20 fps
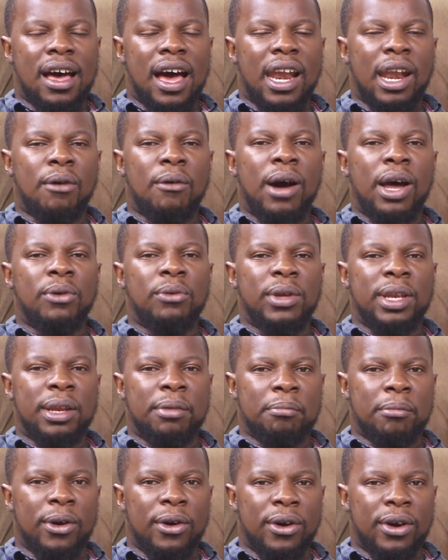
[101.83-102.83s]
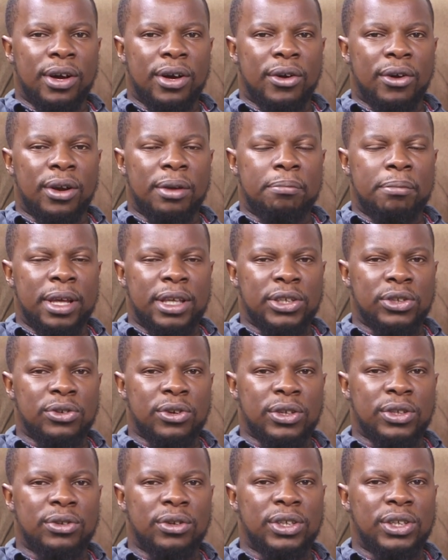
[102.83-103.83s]
an award-winning blog called
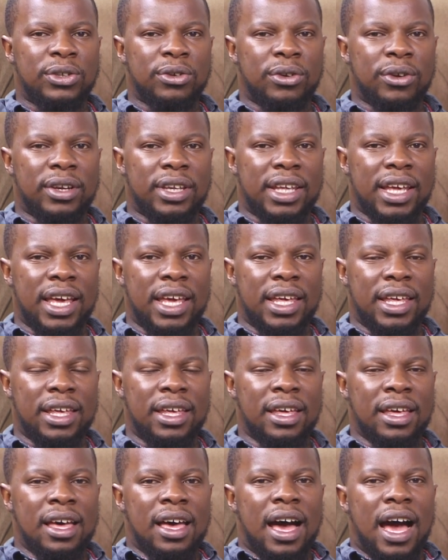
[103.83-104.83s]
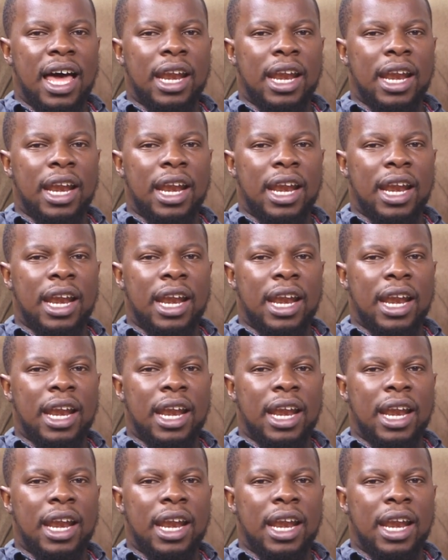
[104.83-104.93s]
penstrokes.co.ke.